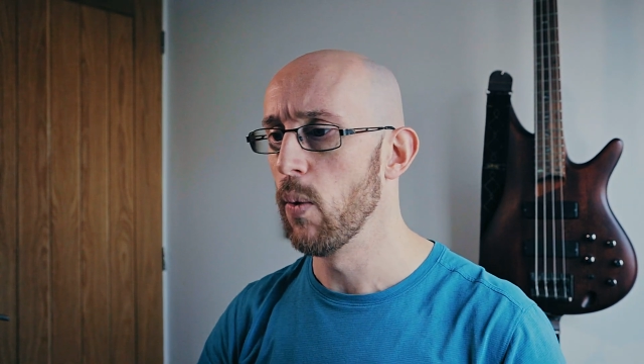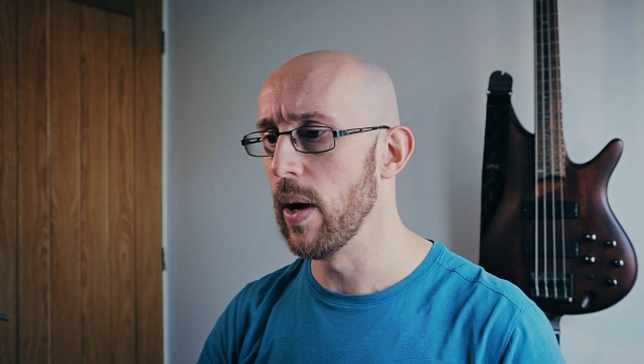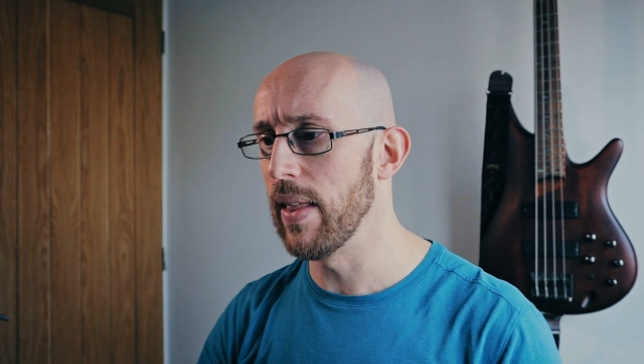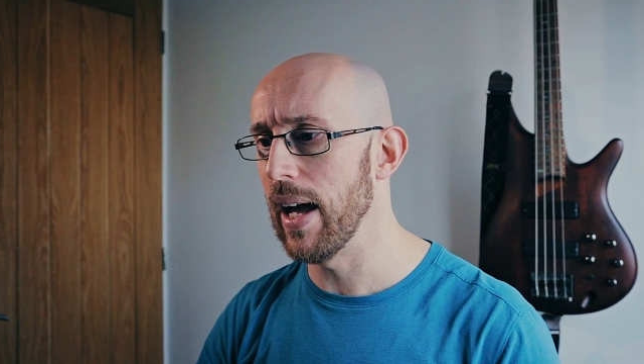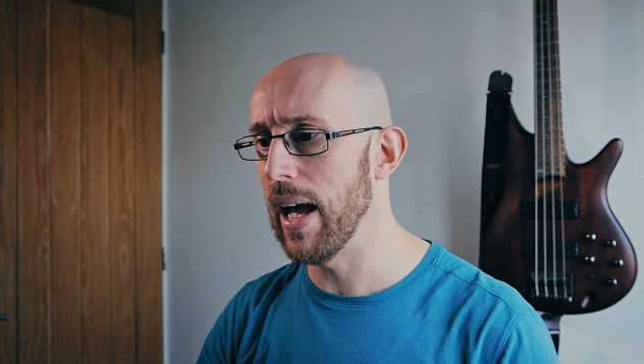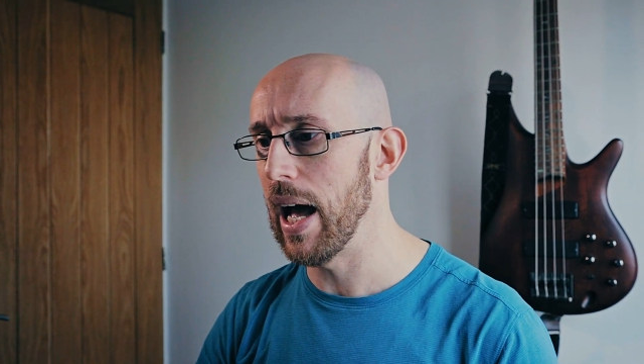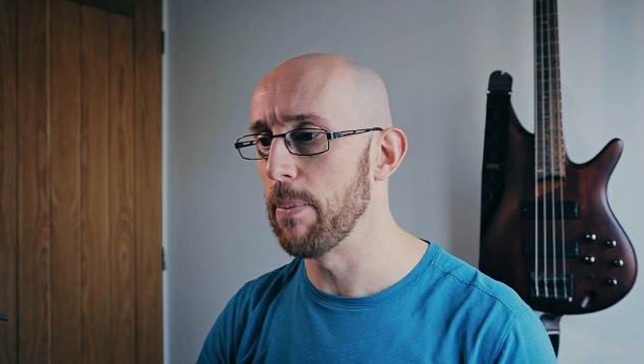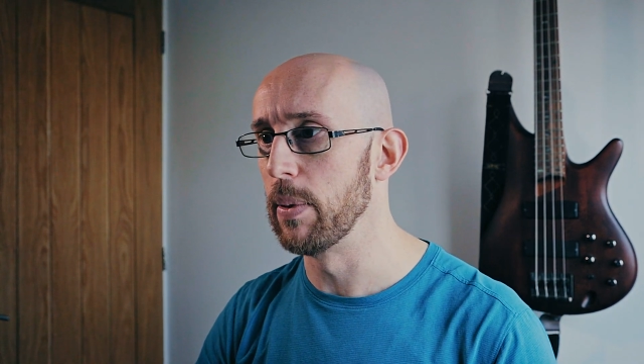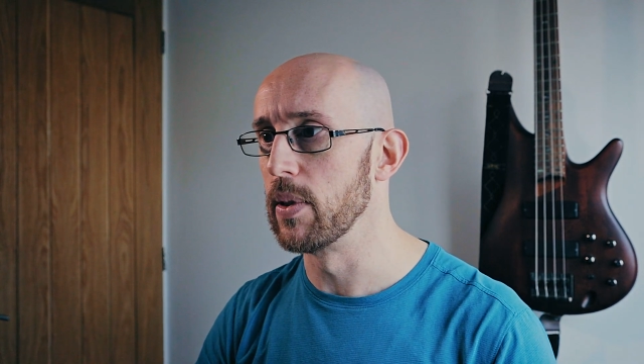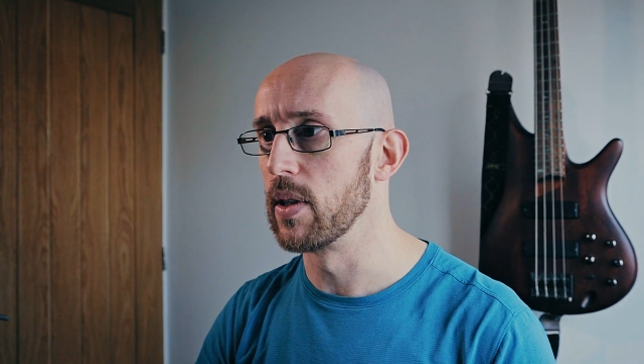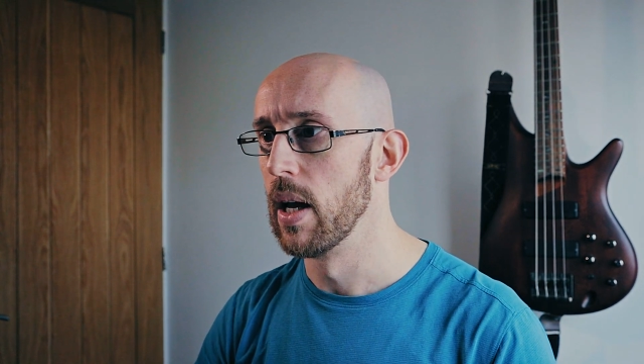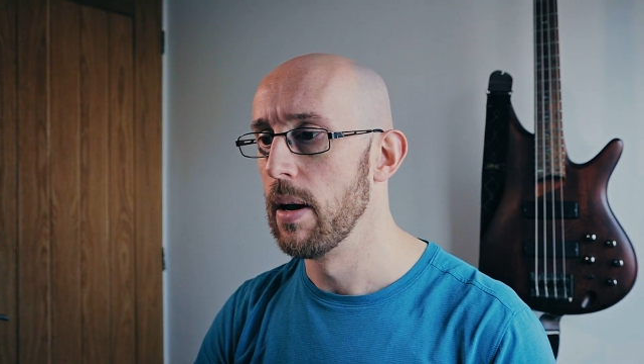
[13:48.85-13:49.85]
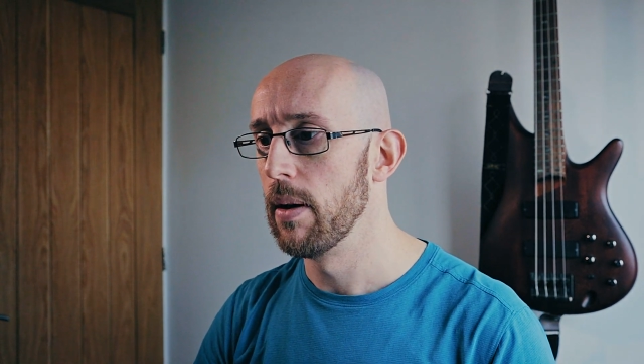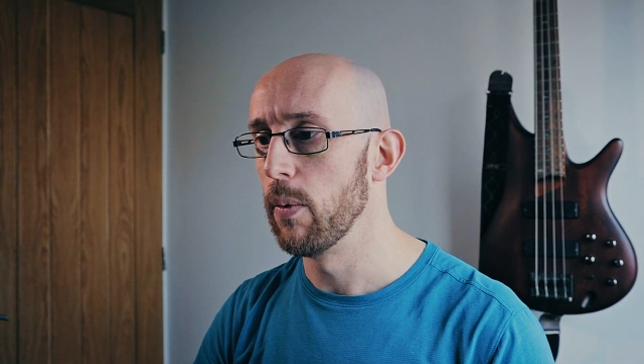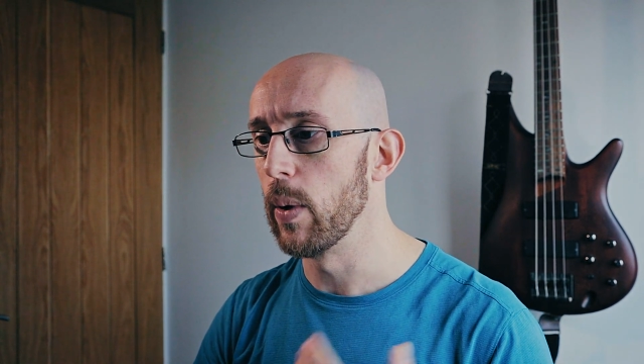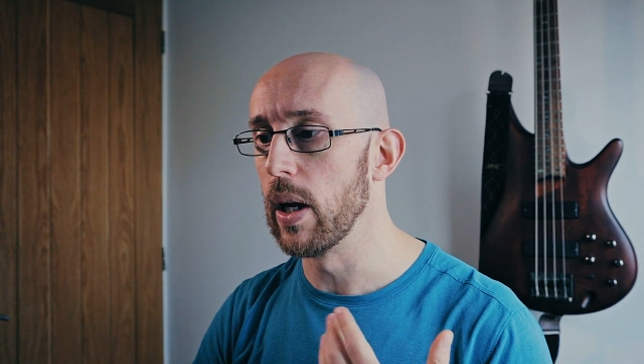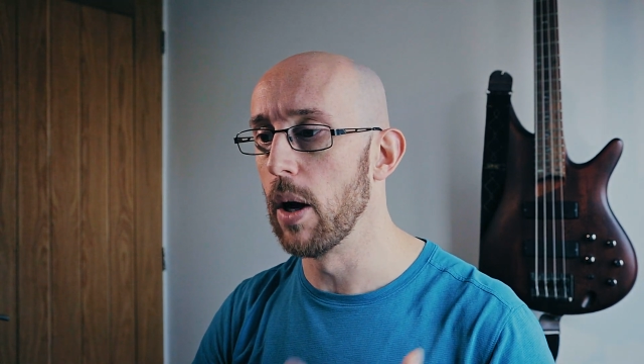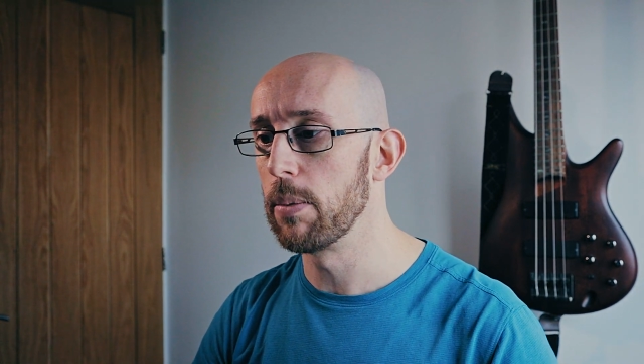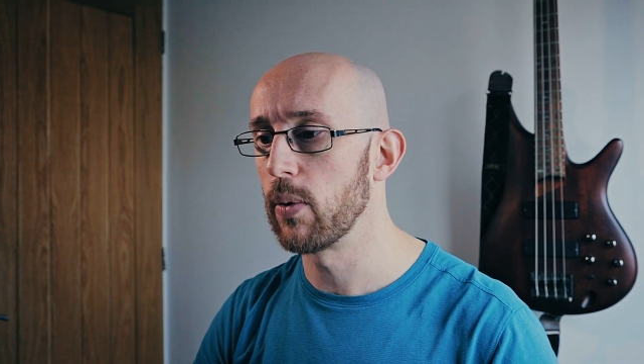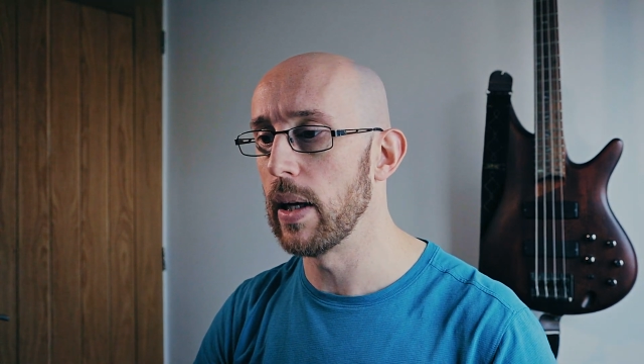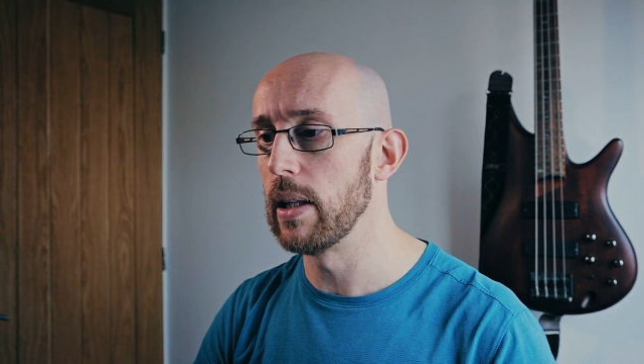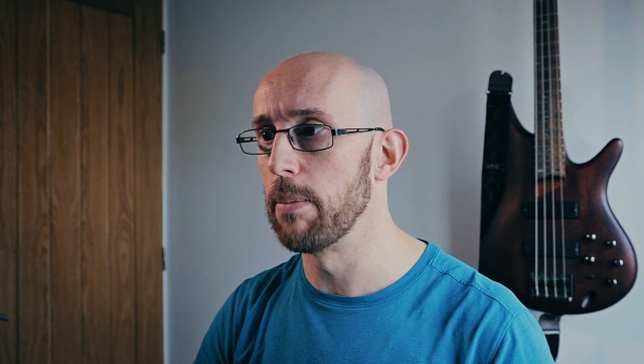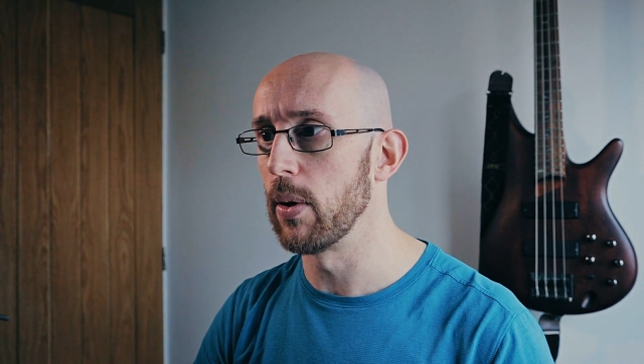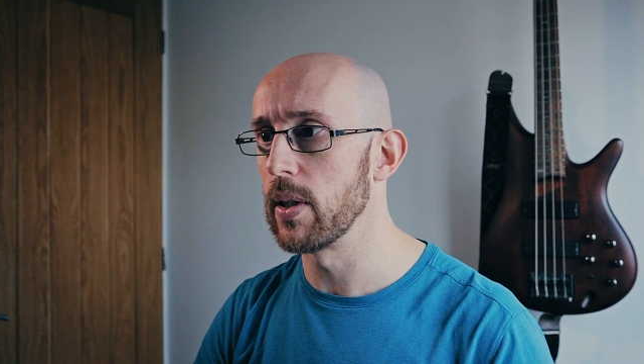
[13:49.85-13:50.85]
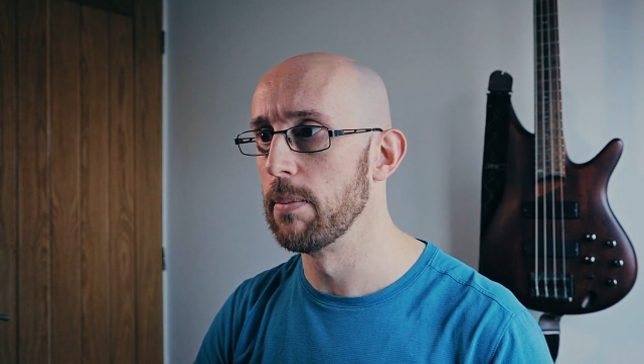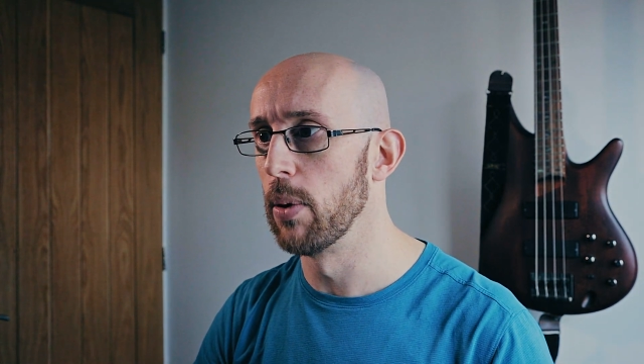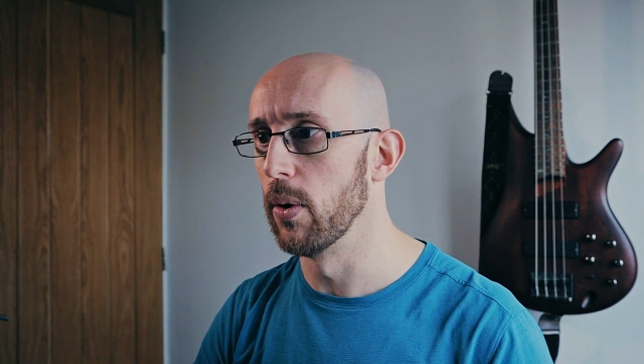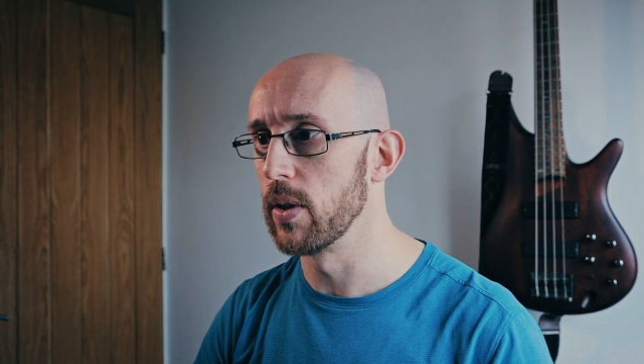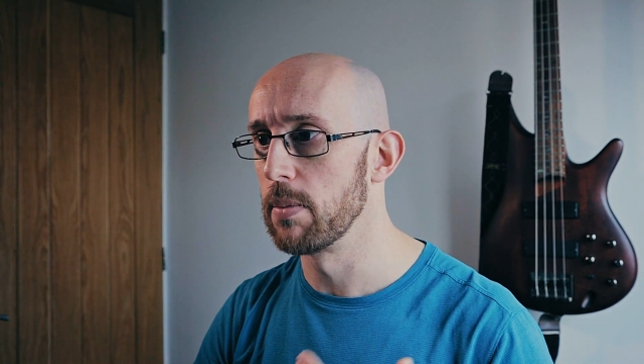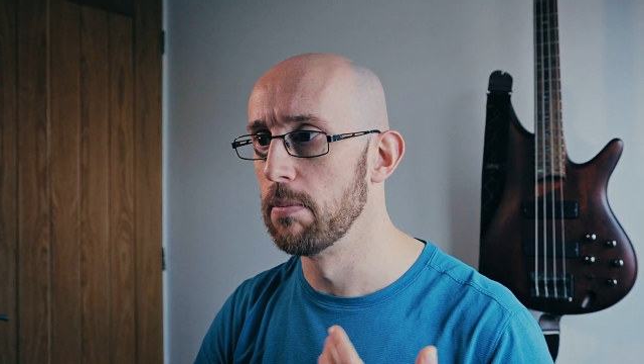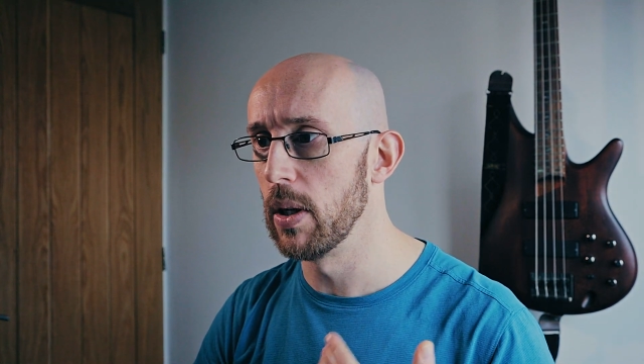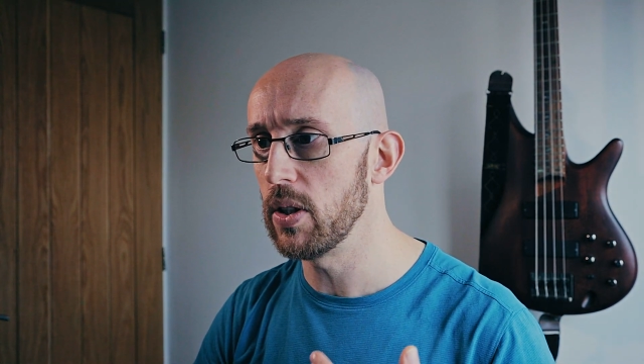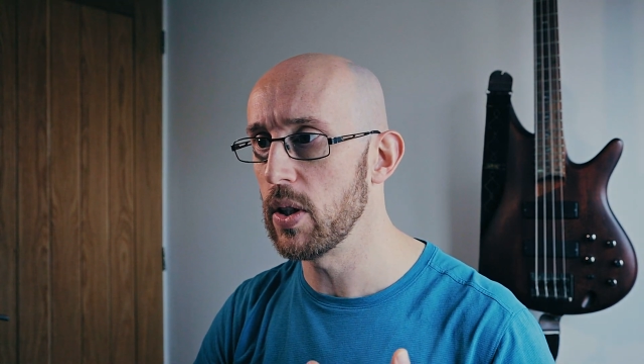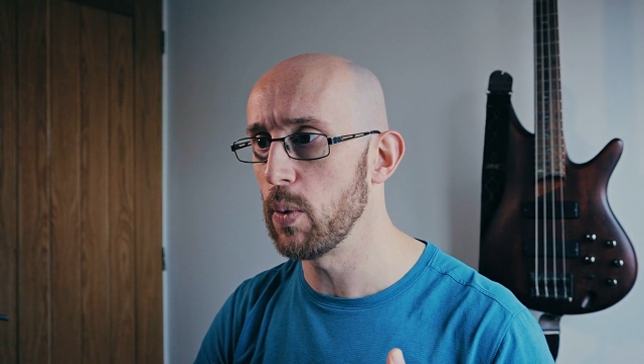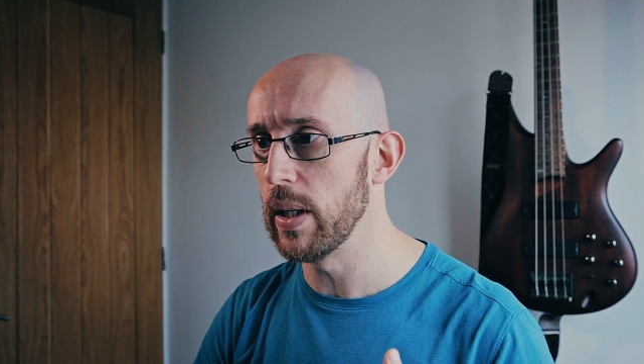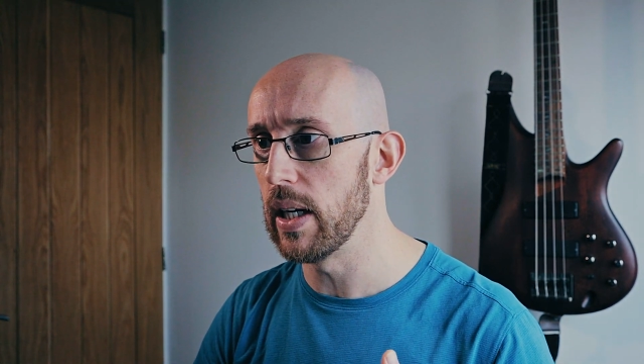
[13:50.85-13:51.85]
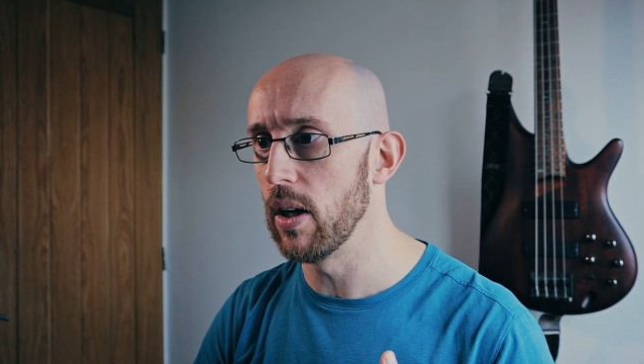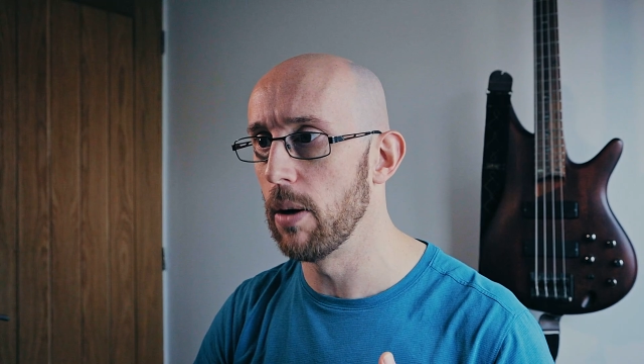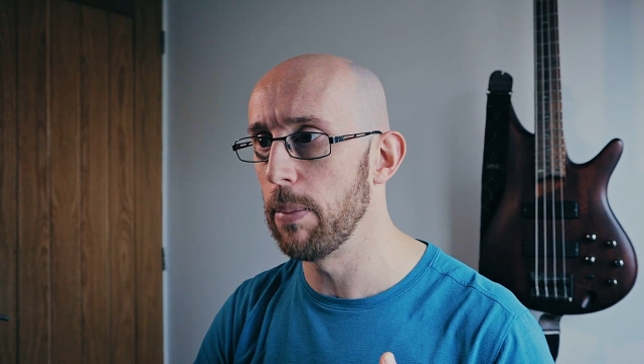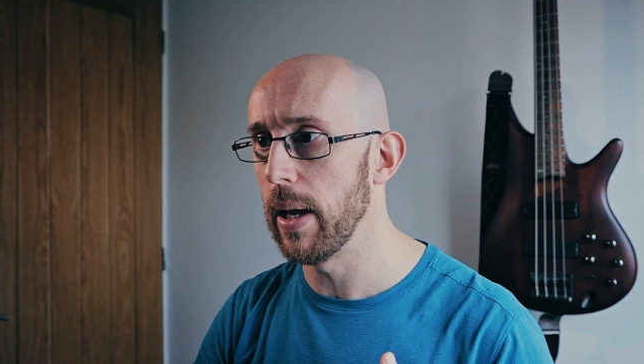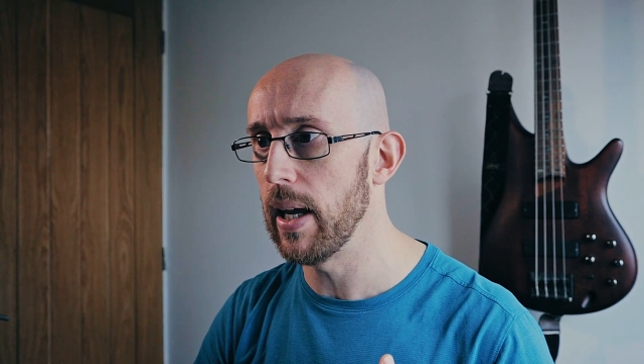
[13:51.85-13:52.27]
When that happens, we upgrade the box importance, much as we did up